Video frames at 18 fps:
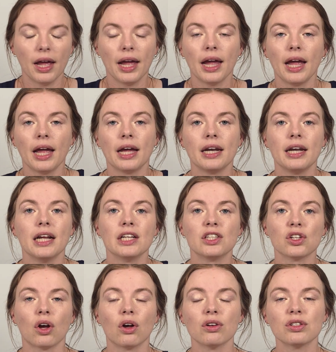And
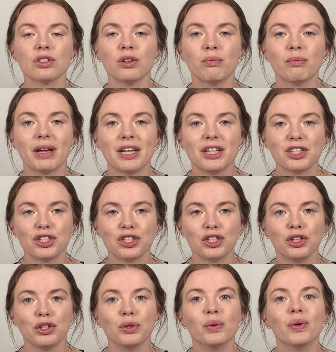it's also meant
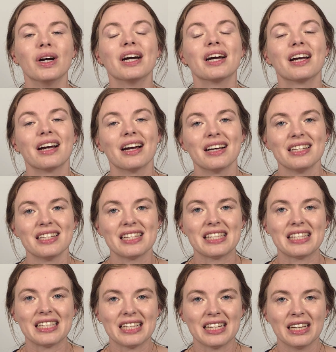to
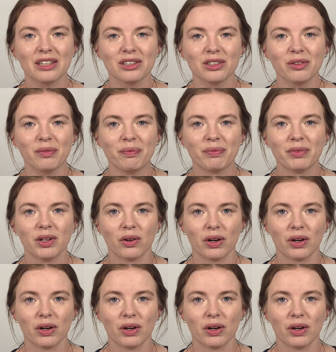conceal.